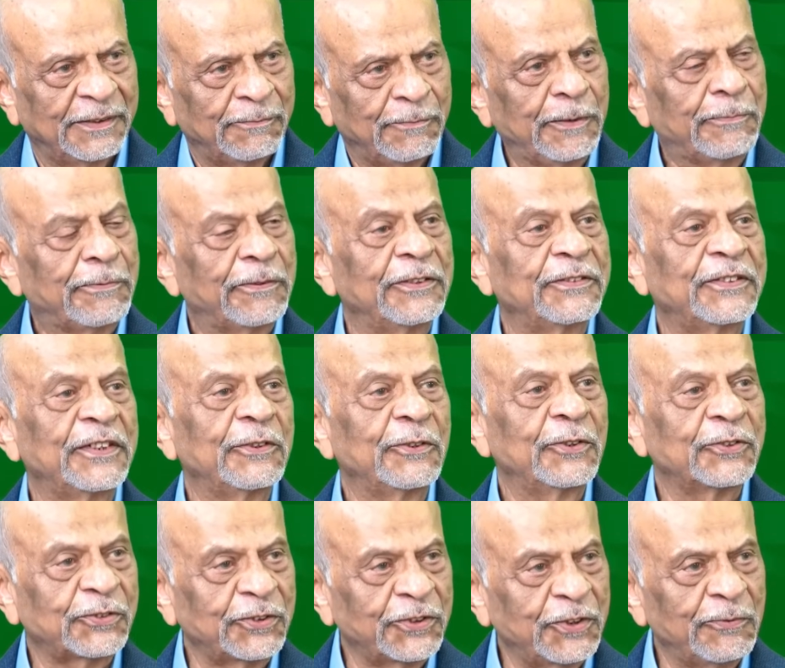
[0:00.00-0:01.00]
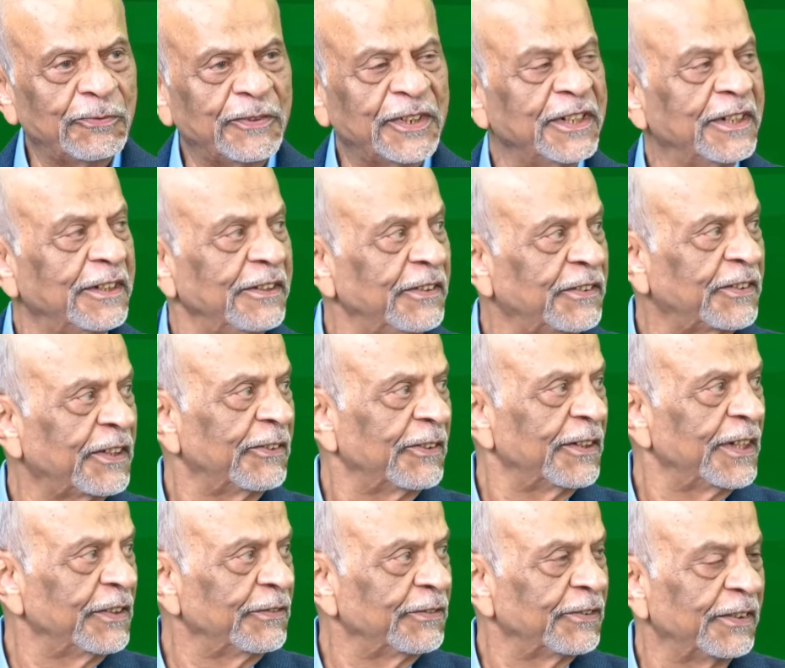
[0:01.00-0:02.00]
People say he wants to give money and risk our
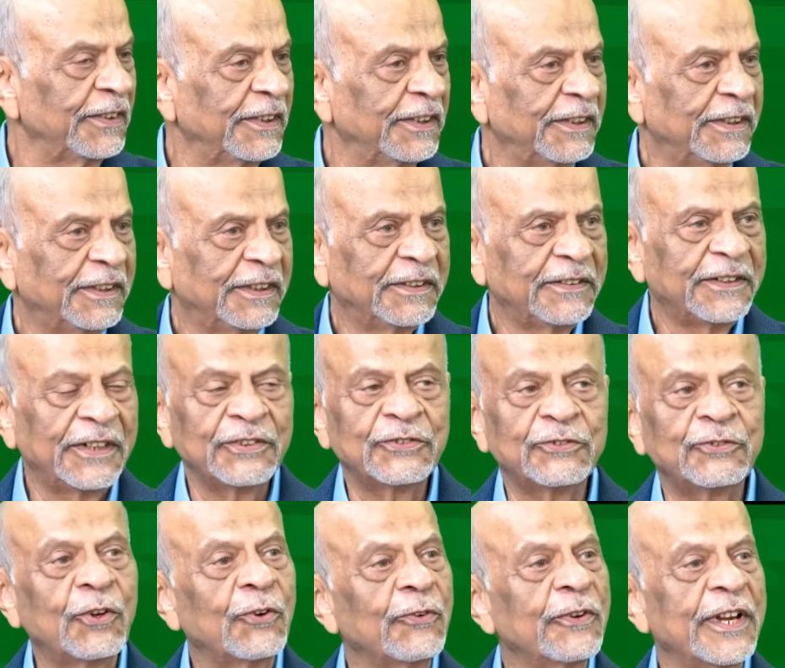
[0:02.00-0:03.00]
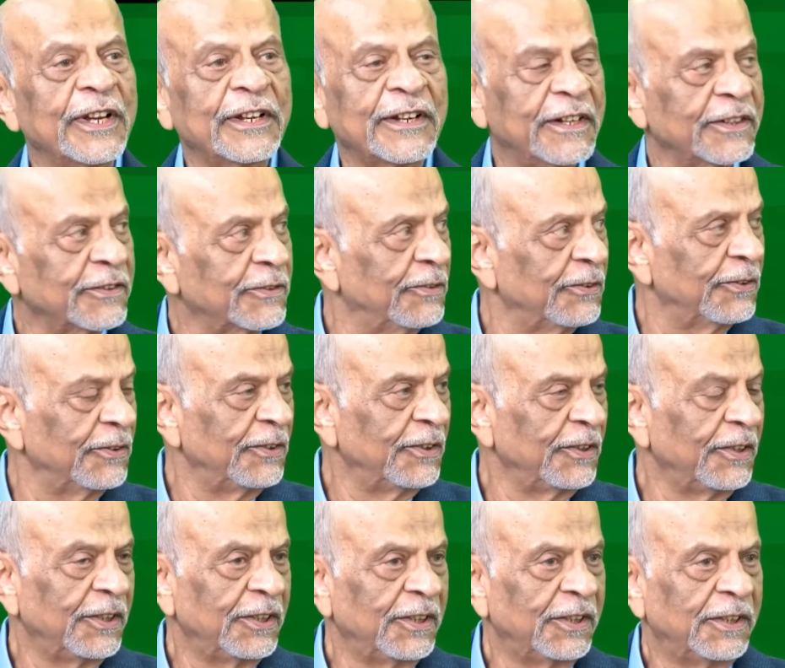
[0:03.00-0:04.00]
life. There is no way I can't go.
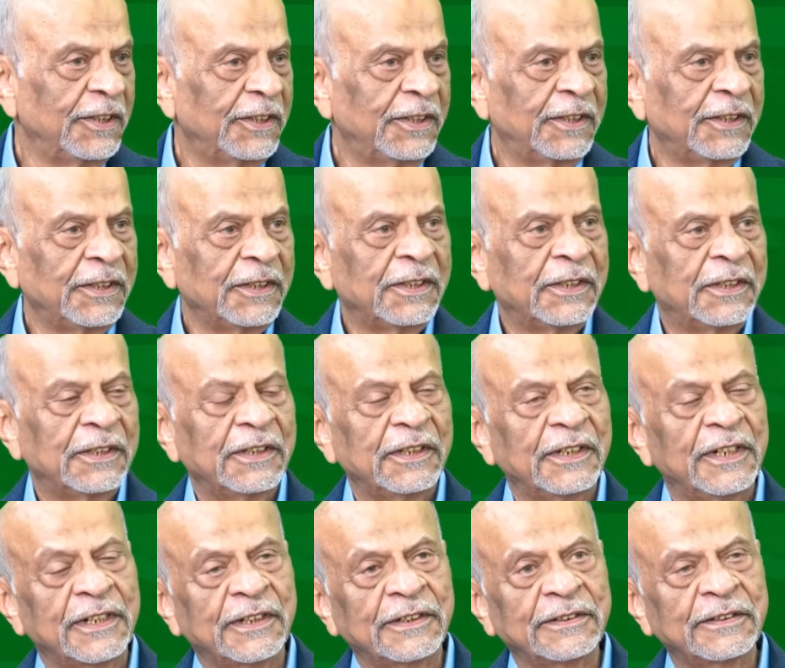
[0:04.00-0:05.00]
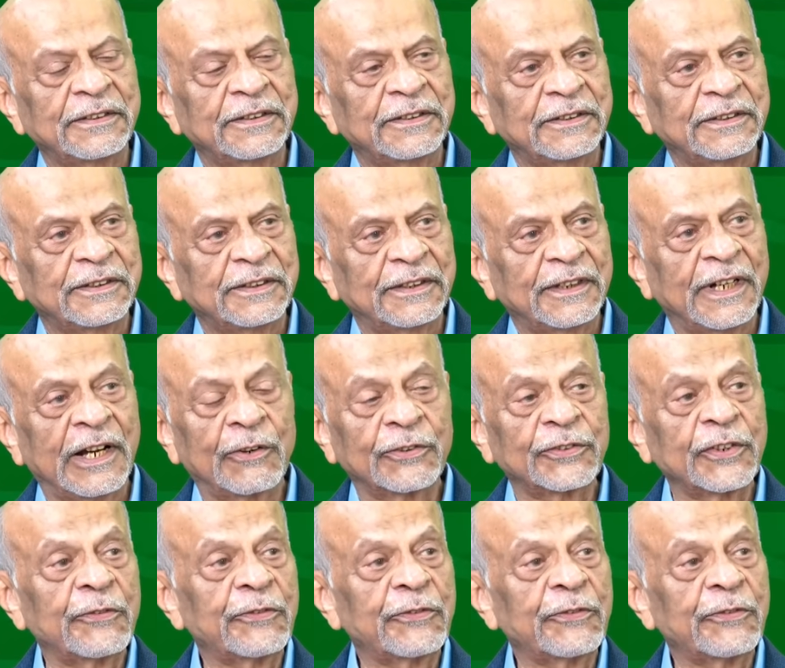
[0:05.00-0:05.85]
And I was